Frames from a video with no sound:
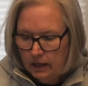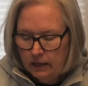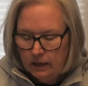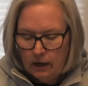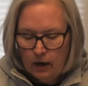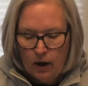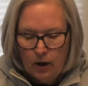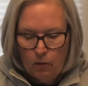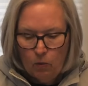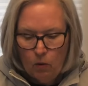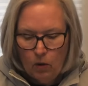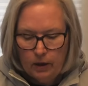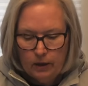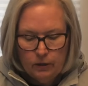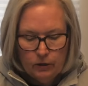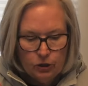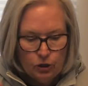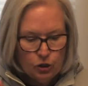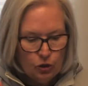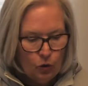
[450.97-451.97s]
Now I want to
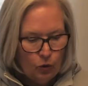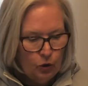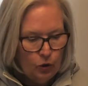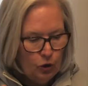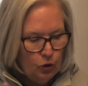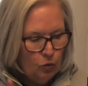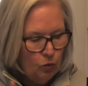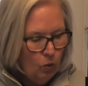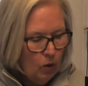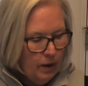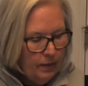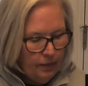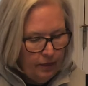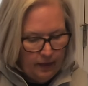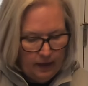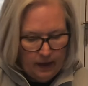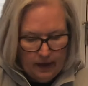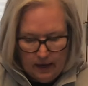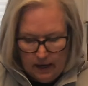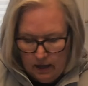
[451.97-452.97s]
show you one
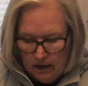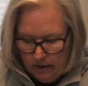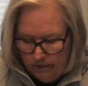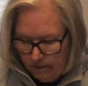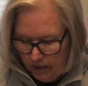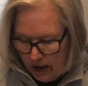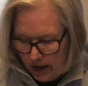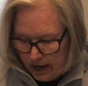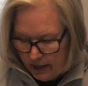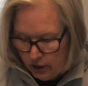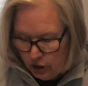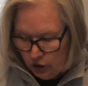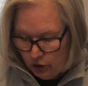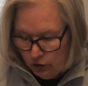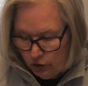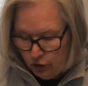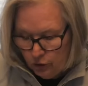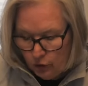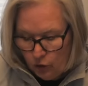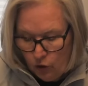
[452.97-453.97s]
thing. I showed
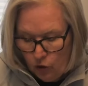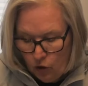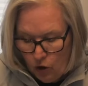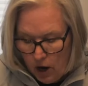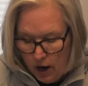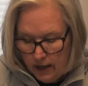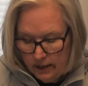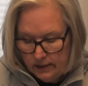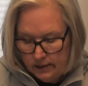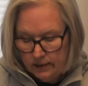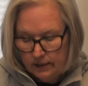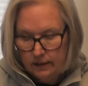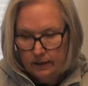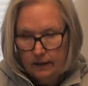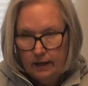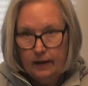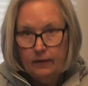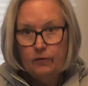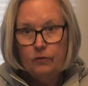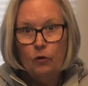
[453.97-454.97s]
you a cross
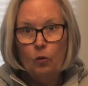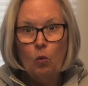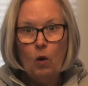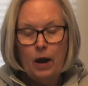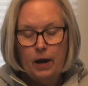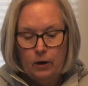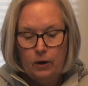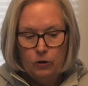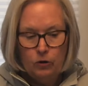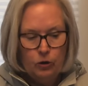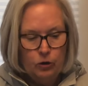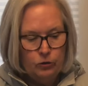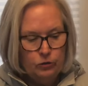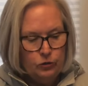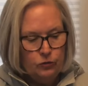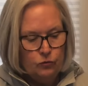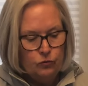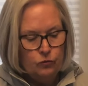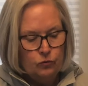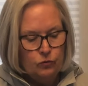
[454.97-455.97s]
that the wire goes
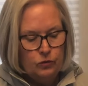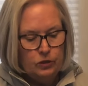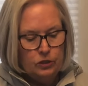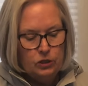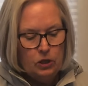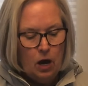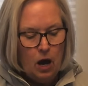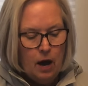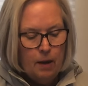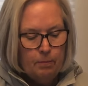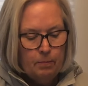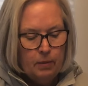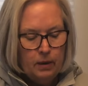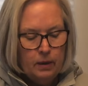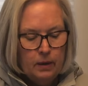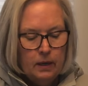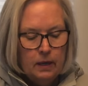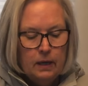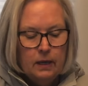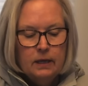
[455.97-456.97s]
through the top.
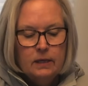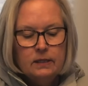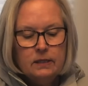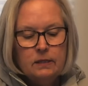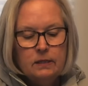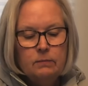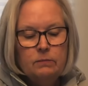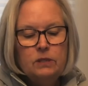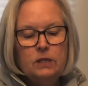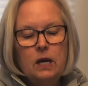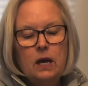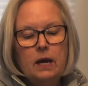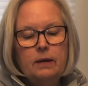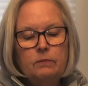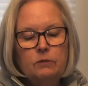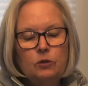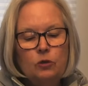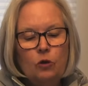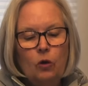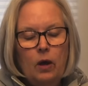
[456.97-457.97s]

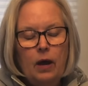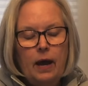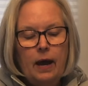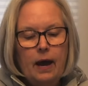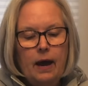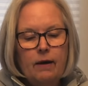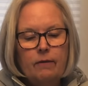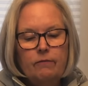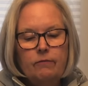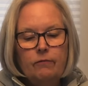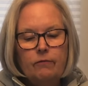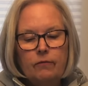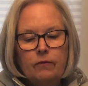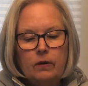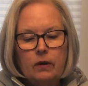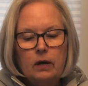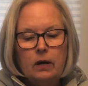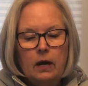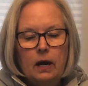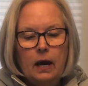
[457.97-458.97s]
Sometimes you'll have
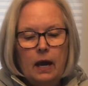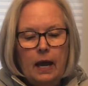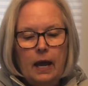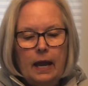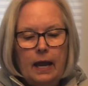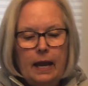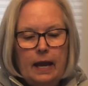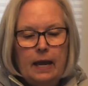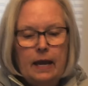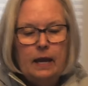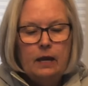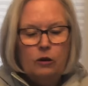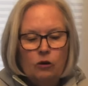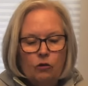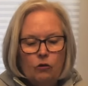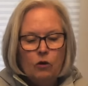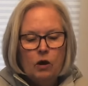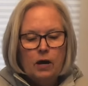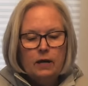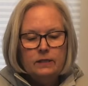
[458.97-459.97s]
a
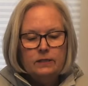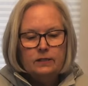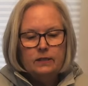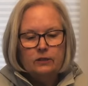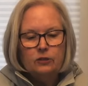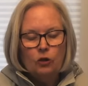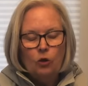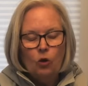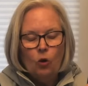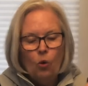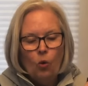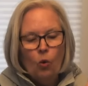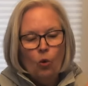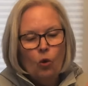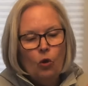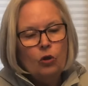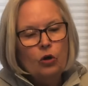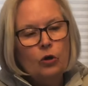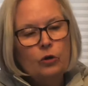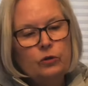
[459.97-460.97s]
cross that the
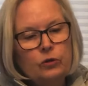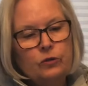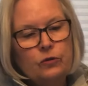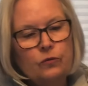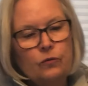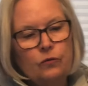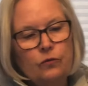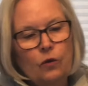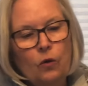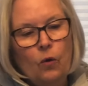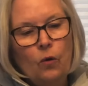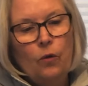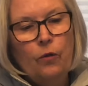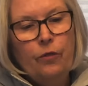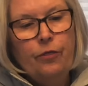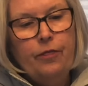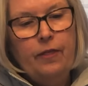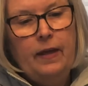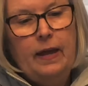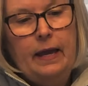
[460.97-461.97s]
hole goes through the whole
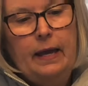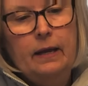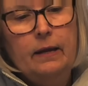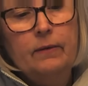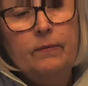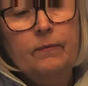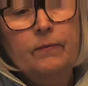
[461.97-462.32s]
thing.